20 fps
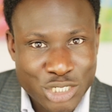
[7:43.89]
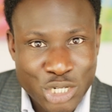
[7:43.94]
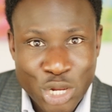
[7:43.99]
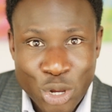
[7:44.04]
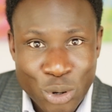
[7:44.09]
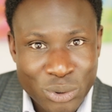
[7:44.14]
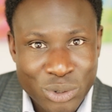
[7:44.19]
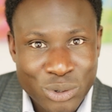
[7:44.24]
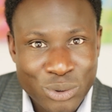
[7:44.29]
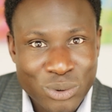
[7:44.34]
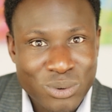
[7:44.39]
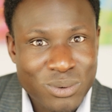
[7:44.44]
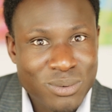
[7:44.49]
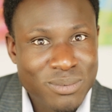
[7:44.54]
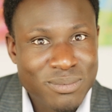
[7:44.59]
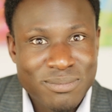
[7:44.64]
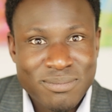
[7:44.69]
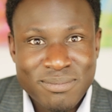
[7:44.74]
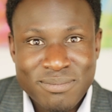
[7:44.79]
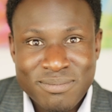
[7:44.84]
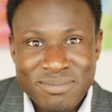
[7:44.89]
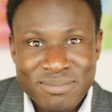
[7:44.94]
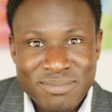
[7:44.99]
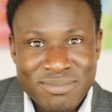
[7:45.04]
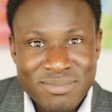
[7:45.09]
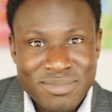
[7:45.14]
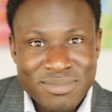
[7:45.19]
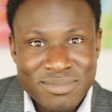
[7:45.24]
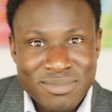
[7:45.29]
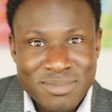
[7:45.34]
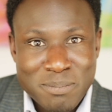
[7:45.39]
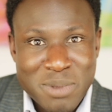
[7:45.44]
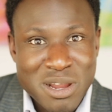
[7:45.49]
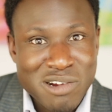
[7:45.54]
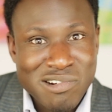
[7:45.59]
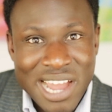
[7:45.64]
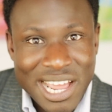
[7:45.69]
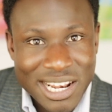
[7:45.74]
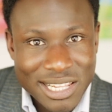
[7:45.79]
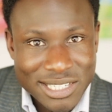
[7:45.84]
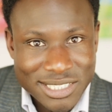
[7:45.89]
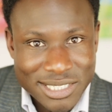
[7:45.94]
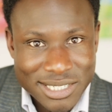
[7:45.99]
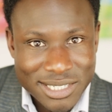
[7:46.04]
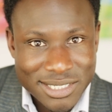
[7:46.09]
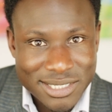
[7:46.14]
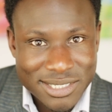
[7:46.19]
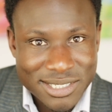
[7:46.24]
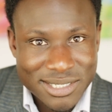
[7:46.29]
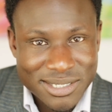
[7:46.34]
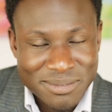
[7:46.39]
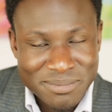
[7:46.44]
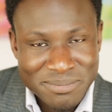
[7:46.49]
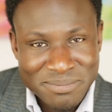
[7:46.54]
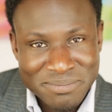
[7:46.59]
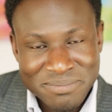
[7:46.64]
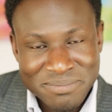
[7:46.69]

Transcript: total paralysis?